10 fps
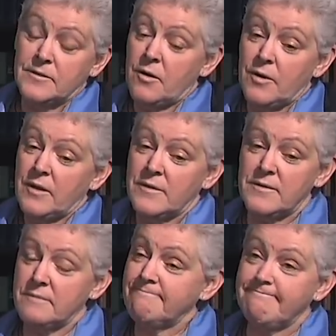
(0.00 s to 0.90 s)
So
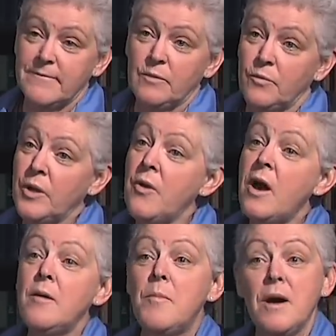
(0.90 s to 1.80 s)
we're
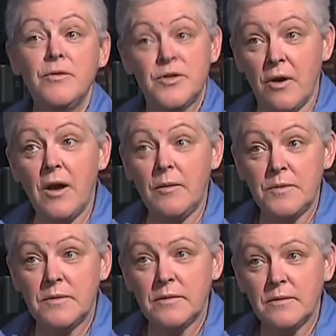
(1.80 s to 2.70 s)
not about
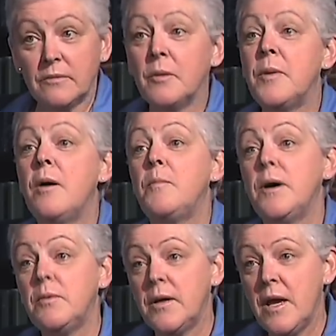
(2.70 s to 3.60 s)
jobs, we're about
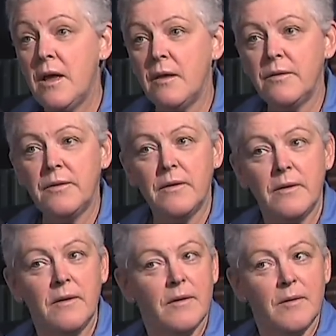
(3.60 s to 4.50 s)
public health.
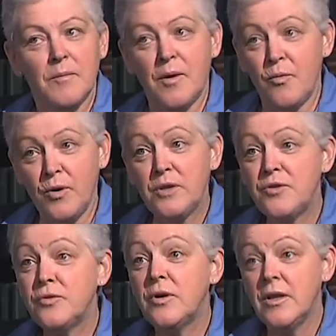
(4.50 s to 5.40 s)
Sure. But we
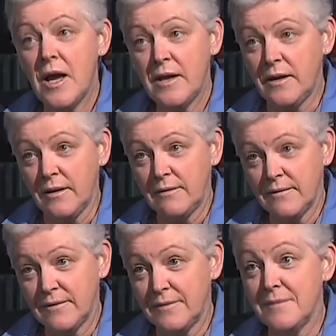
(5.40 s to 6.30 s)
sure like it
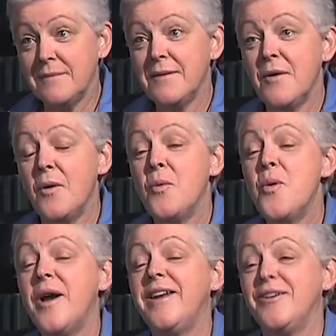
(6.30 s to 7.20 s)

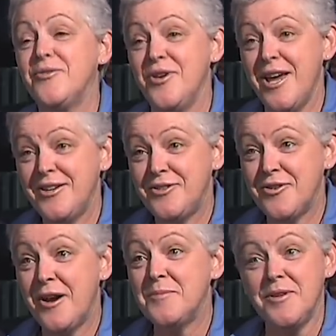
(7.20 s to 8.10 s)
when it creates
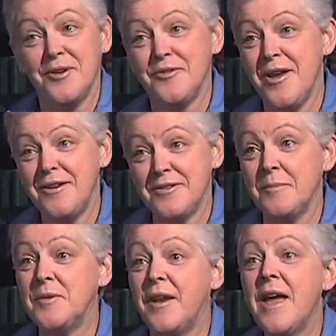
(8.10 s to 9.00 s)
jobs and it creates
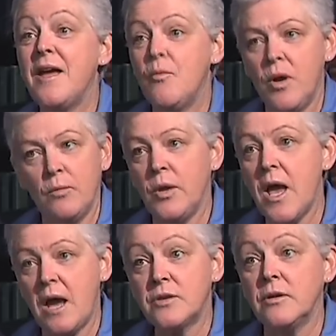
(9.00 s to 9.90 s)
them today when
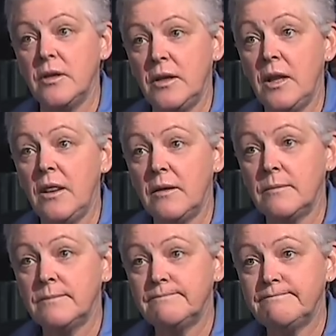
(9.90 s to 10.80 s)
we actually need
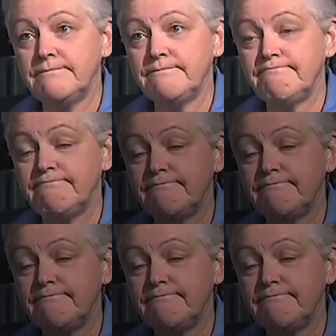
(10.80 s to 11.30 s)
them.